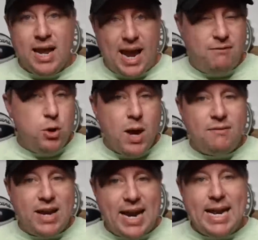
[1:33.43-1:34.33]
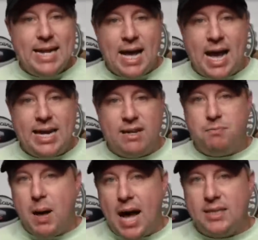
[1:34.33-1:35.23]
If you have any kind
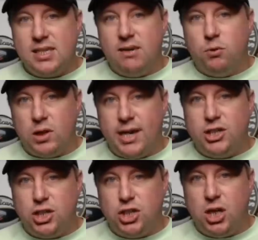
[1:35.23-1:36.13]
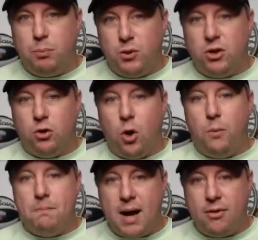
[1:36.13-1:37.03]
of positive relationship with your
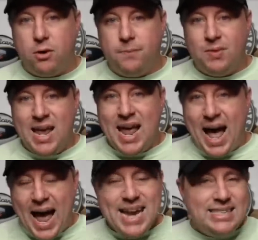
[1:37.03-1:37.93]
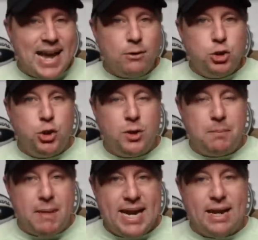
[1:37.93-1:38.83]
own mother, I doubt you
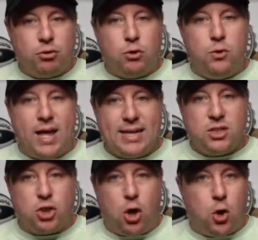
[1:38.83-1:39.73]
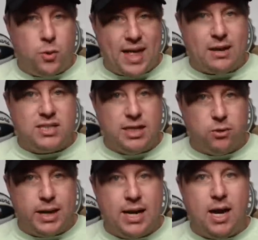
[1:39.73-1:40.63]
can make it through that song without
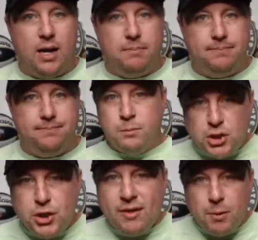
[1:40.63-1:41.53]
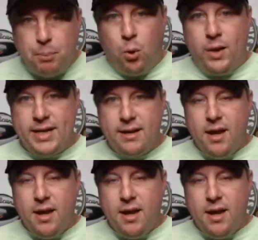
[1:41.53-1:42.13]
tearing up. But you get the point.